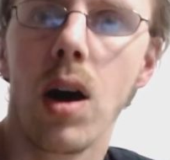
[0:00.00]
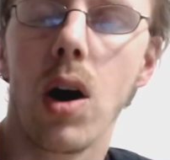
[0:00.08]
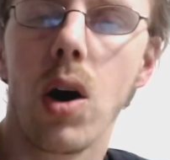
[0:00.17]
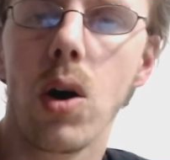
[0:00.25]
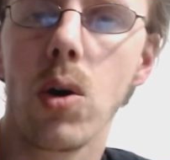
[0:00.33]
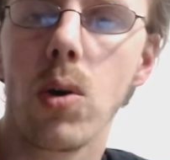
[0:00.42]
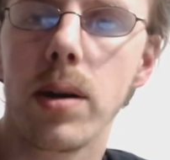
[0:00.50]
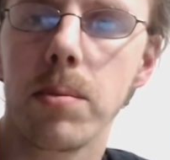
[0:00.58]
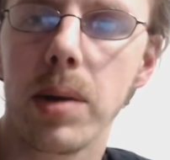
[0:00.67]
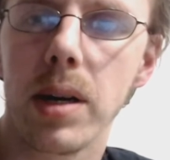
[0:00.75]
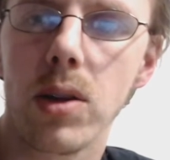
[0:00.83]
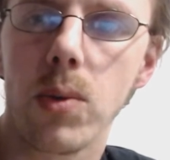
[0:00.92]
Oh, and
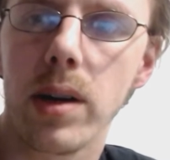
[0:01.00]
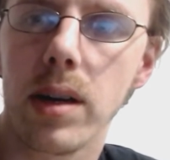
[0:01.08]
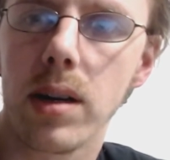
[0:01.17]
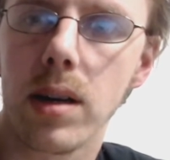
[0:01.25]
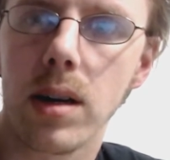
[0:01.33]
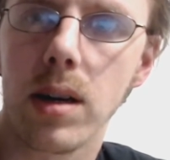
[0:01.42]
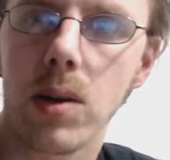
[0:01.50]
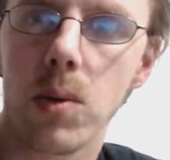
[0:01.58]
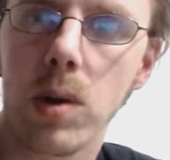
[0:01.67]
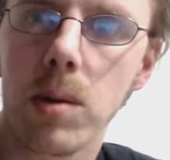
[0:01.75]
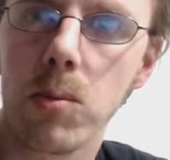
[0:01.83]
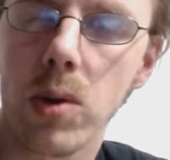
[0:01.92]
by the way,
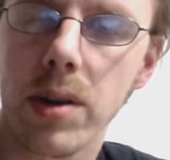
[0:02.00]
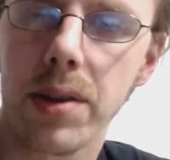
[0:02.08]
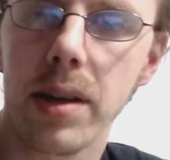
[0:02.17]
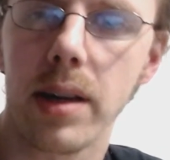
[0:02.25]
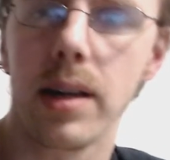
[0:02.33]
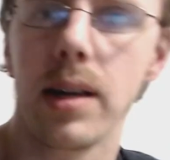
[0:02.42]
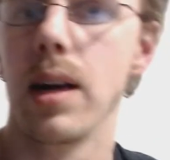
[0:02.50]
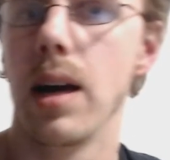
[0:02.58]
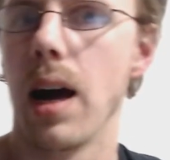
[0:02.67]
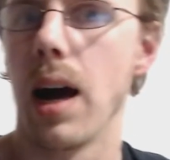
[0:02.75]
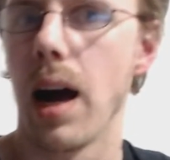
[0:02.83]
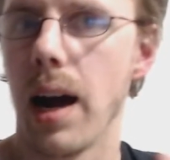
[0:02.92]
one more thing.
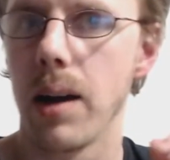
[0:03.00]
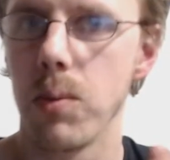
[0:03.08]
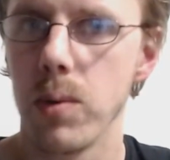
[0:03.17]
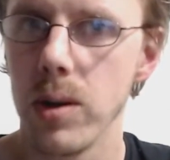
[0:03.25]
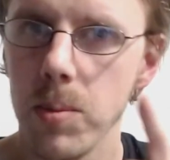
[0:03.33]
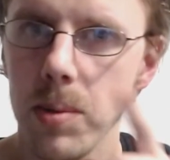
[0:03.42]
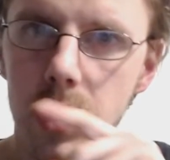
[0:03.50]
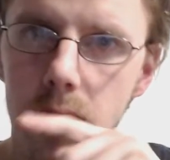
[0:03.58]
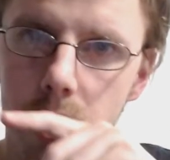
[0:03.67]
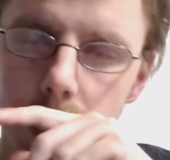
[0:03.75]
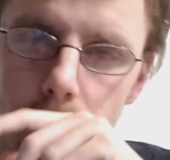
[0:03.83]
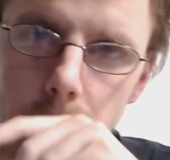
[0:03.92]
I will be
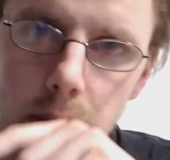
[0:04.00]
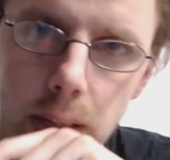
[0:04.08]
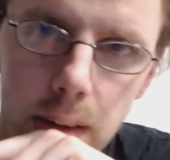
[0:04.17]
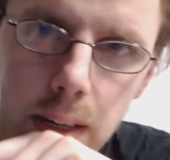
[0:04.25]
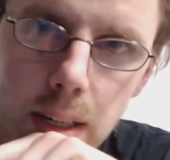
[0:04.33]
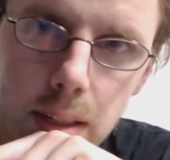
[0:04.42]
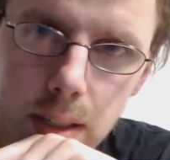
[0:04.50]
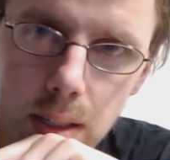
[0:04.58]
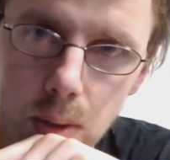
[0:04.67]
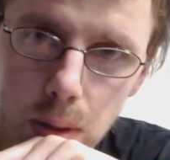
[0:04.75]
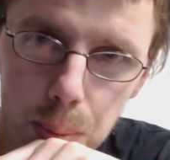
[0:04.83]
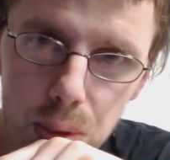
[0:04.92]
including a
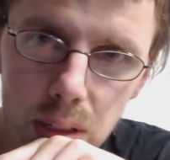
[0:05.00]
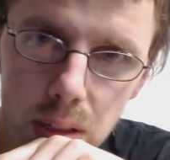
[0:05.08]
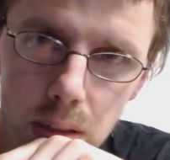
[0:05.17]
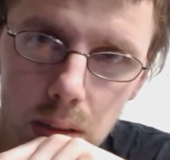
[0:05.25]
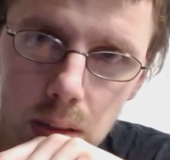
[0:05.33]
description,